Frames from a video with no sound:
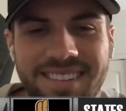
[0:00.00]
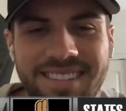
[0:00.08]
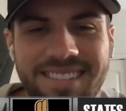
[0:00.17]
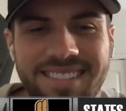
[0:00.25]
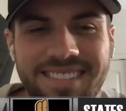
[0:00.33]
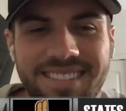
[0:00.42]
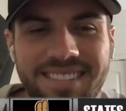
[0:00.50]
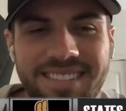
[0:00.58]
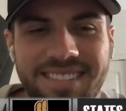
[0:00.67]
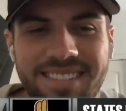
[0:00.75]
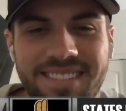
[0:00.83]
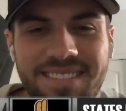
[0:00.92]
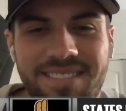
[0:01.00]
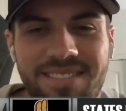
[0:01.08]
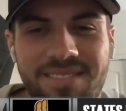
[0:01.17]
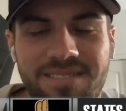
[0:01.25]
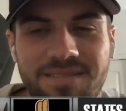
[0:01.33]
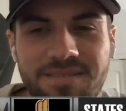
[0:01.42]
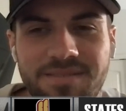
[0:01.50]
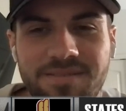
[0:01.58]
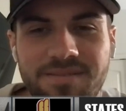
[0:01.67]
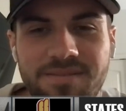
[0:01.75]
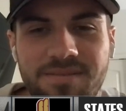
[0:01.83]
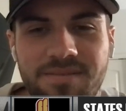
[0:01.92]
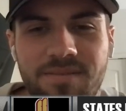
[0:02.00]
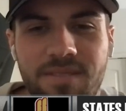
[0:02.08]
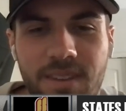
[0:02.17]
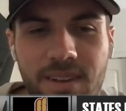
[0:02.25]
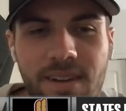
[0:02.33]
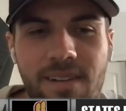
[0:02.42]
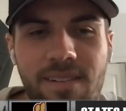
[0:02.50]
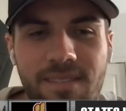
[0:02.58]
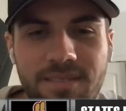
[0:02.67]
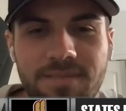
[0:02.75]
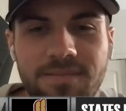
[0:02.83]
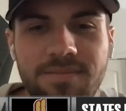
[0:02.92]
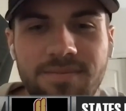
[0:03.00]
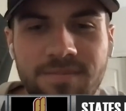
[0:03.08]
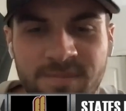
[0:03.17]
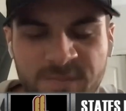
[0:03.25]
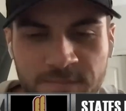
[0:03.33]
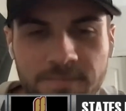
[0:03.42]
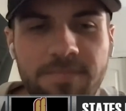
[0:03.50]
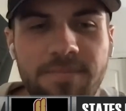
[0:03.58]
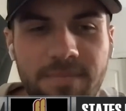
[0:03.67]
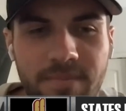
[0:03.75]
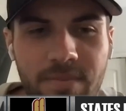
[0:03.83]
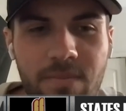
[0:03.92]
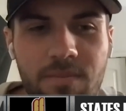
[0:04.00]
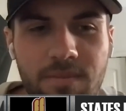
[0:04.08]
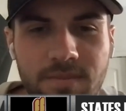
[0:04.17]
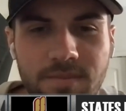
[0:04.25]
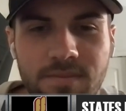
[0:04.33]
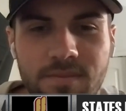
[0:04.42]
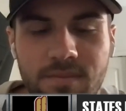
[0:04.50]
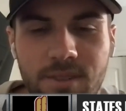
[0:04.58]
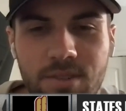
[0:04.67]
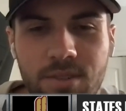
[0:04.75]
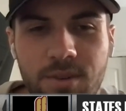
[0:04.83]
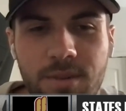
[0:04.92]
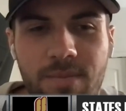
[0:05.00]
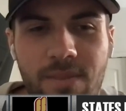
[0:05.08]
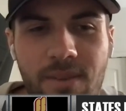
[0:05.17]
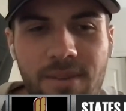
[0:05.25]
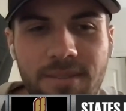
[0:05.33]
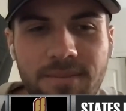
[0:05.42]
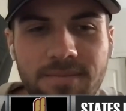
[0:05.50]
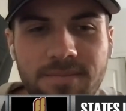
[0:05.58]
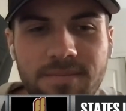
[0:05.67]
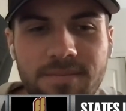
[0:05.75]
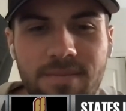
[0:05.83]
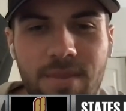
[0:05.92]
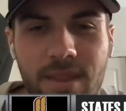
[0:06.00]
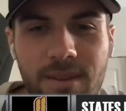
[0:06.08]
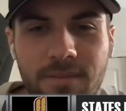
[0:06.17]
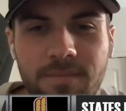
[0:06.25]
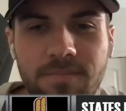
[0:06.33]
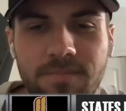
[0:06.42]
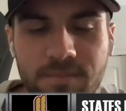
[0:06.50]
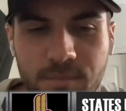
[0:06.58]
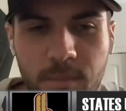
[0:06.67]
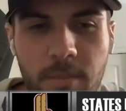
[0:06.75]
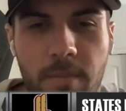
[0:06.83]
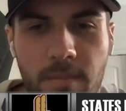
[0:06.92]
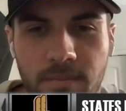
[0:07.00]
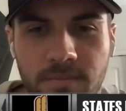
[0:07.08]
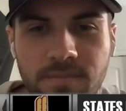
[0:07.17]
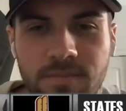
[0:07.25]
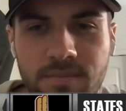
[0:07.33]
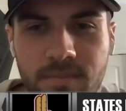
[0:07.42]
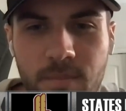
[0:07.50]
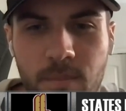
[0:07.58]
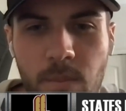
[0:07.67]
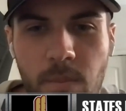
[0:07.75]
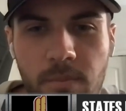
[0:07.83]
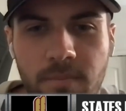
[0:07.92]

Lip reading: (silent)